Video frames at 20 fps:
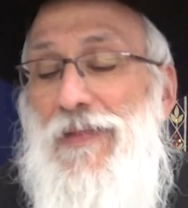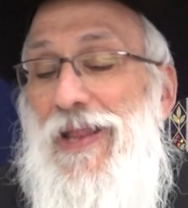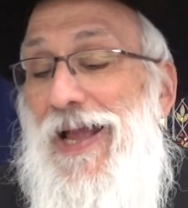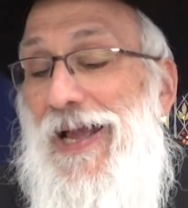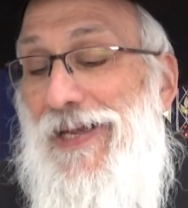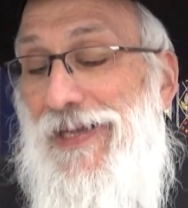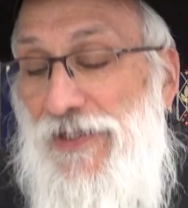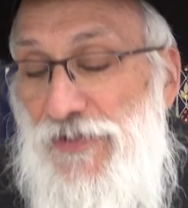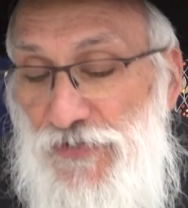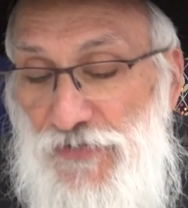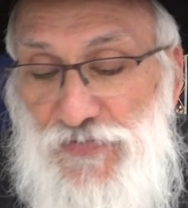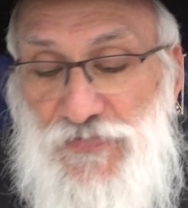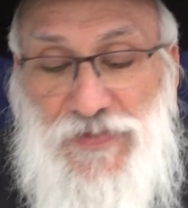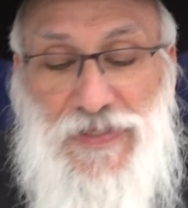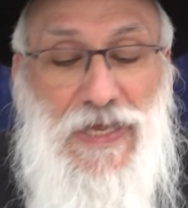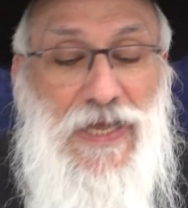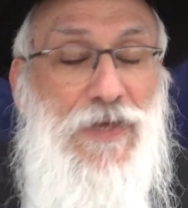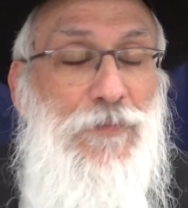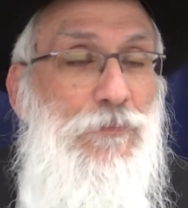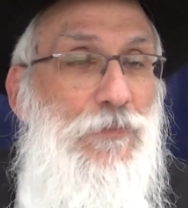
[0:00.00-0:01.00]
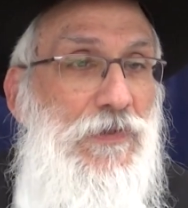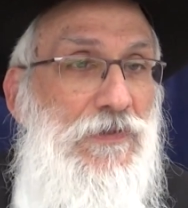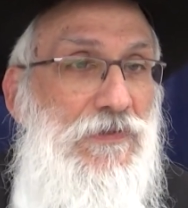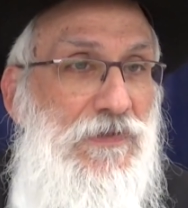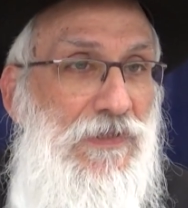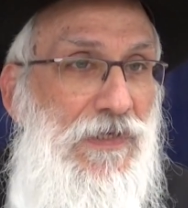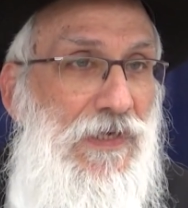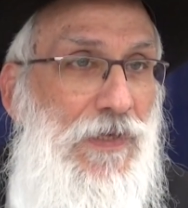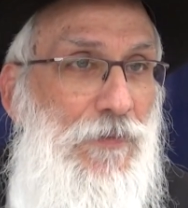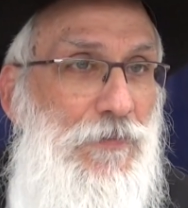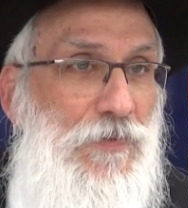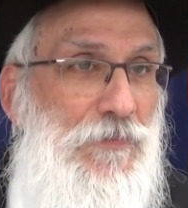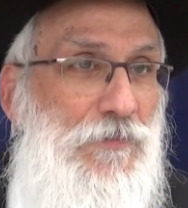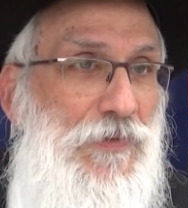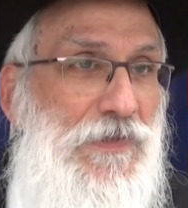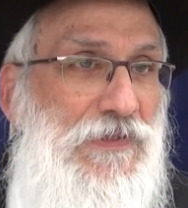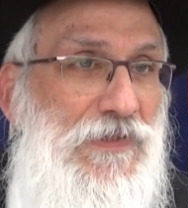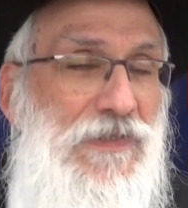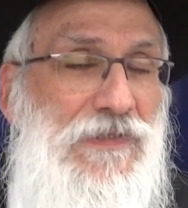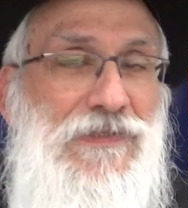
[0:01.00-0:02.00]
I understand, but the Rebbe.
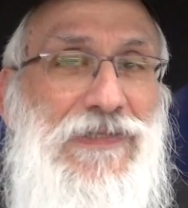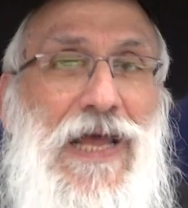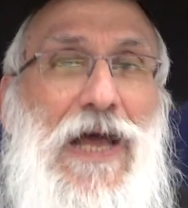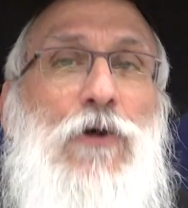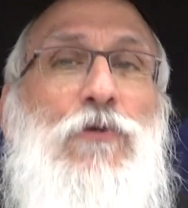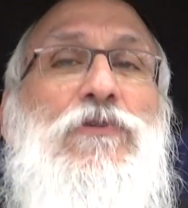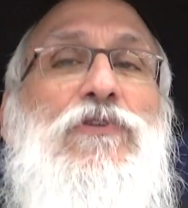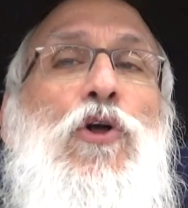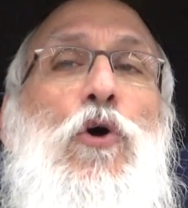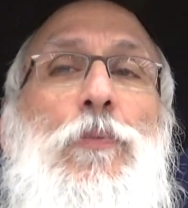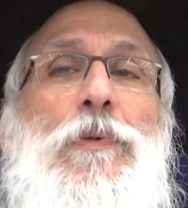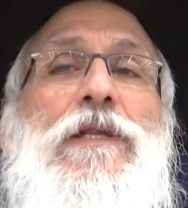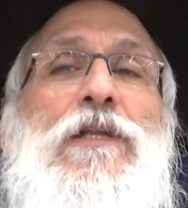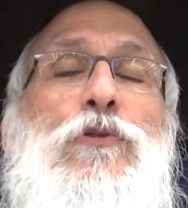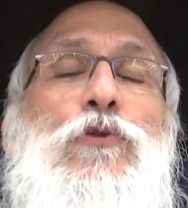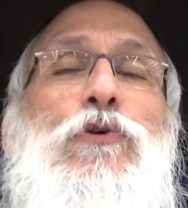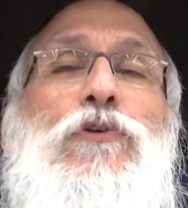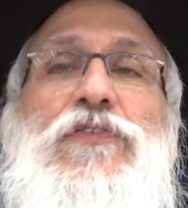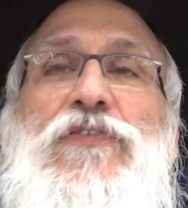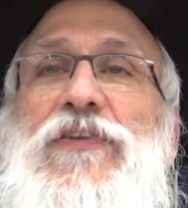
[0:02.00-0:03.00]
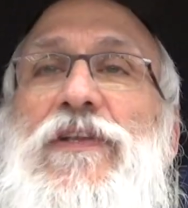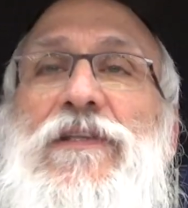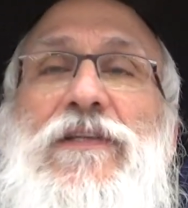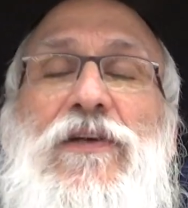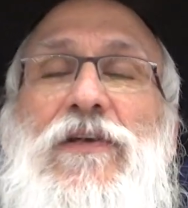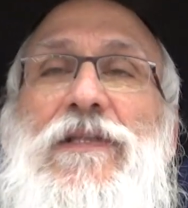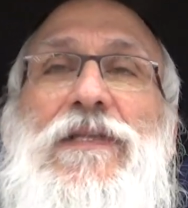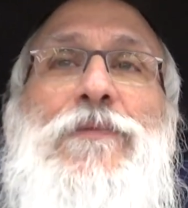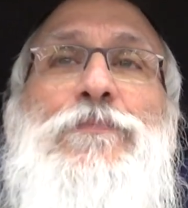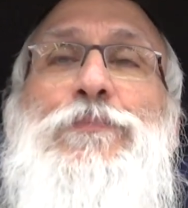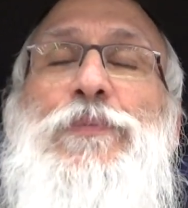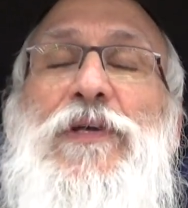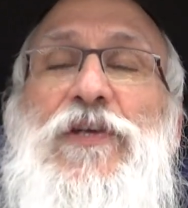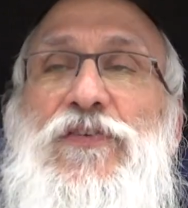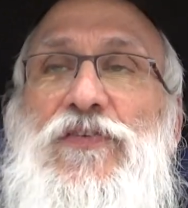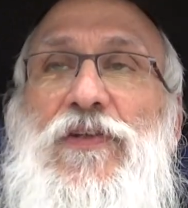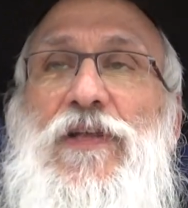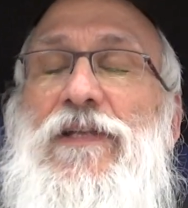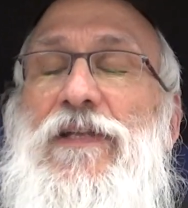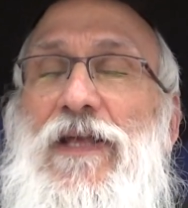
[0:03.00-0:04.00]
But now nobody looks at the
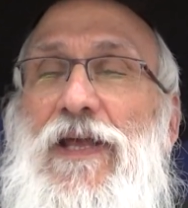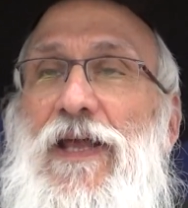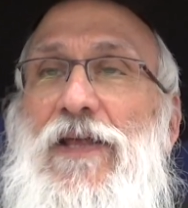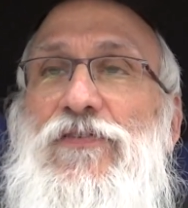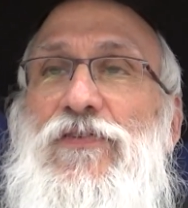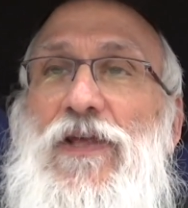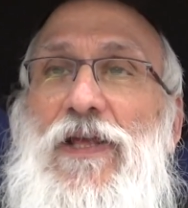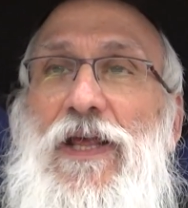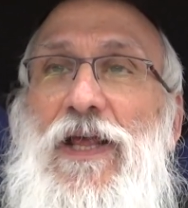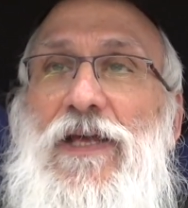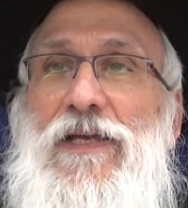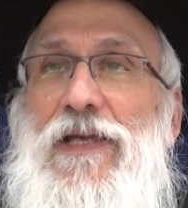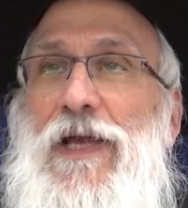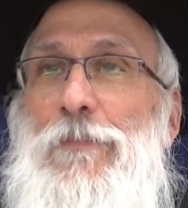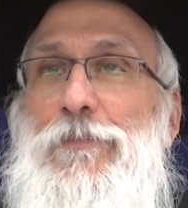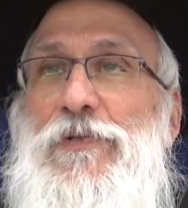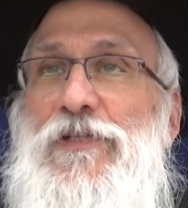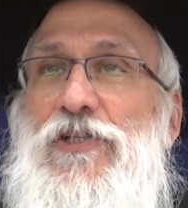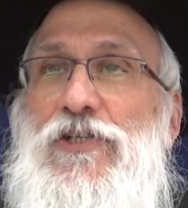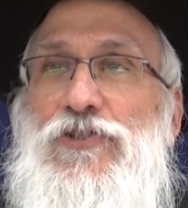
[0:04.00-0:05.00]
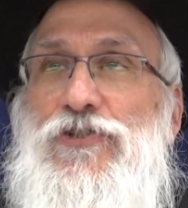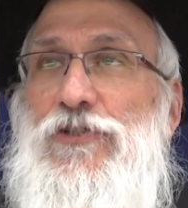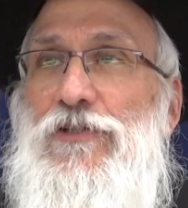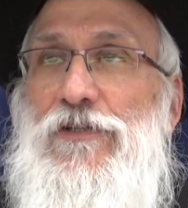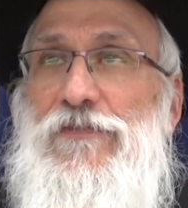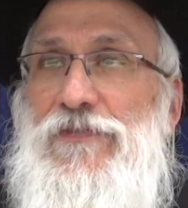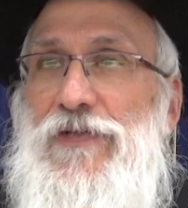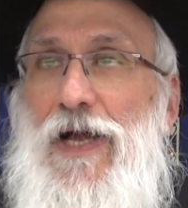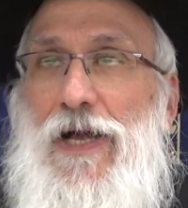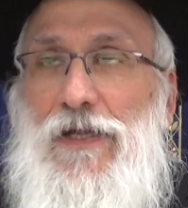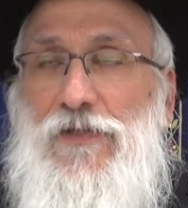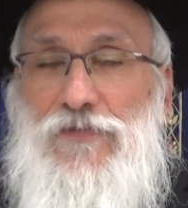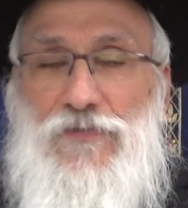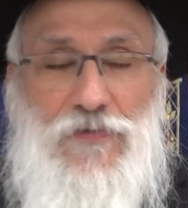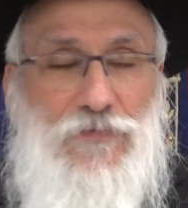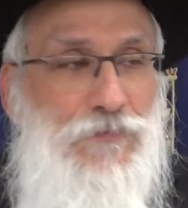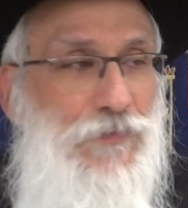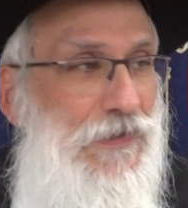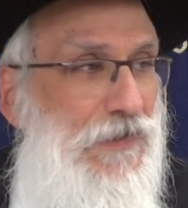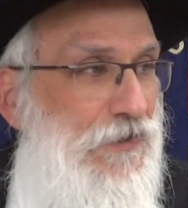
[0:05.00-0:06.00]
Olympics as a competition of gods,
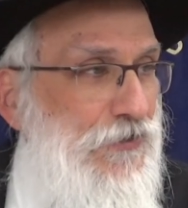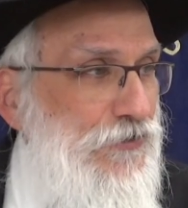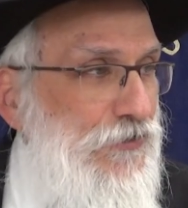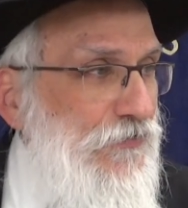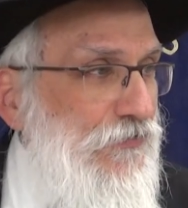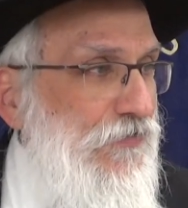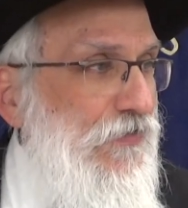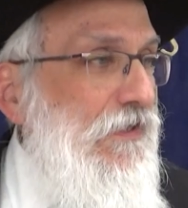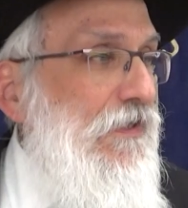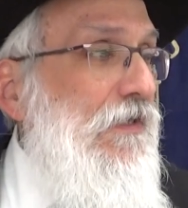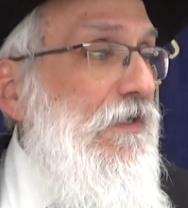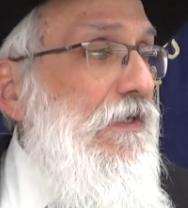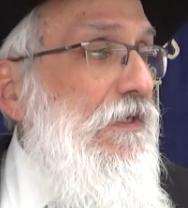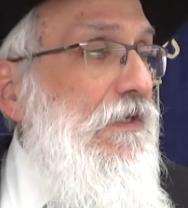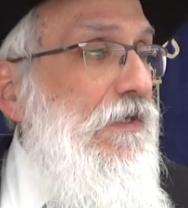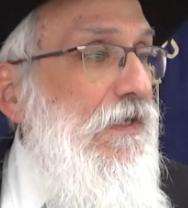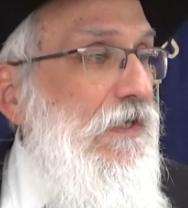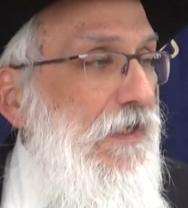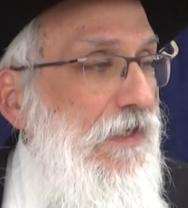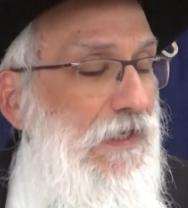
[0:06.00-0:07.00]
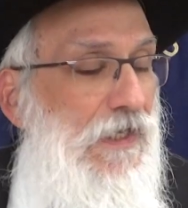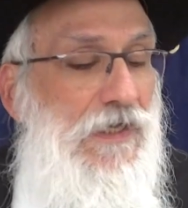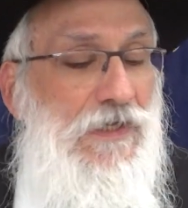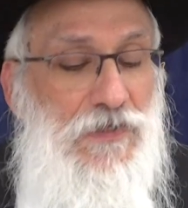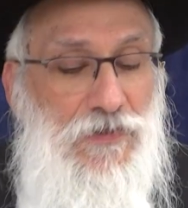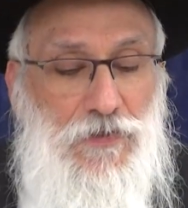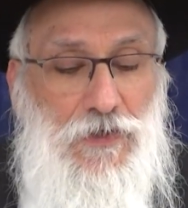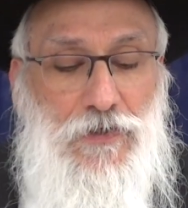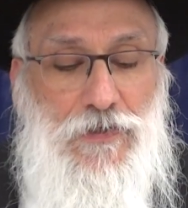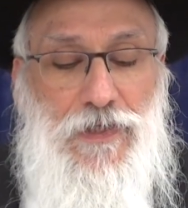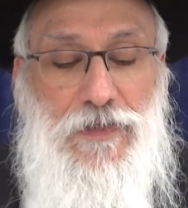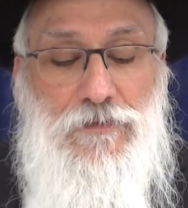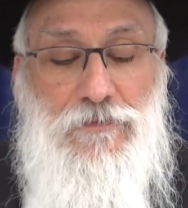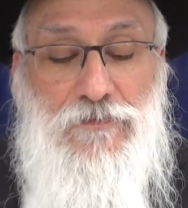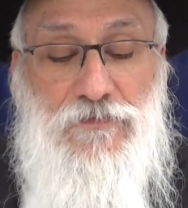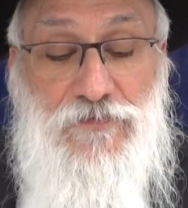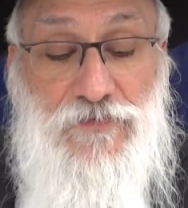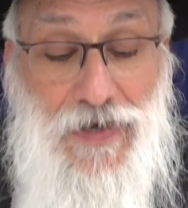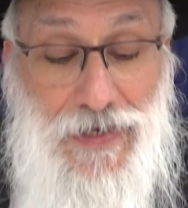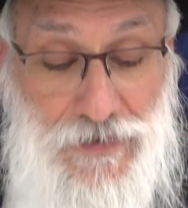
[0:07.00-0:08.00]
of religious. Okay,
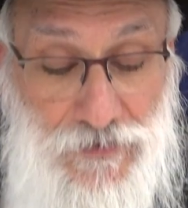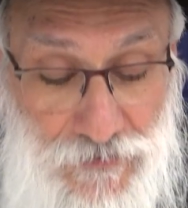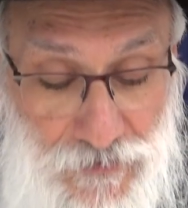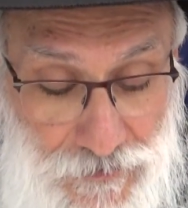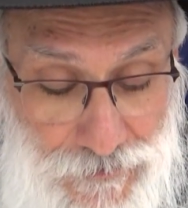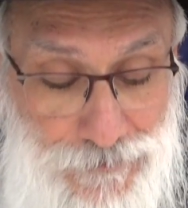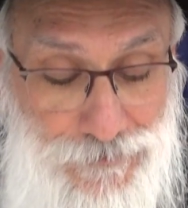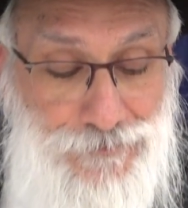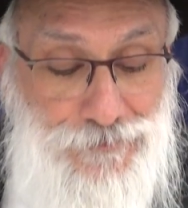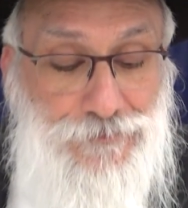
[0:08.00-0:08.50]
weiter.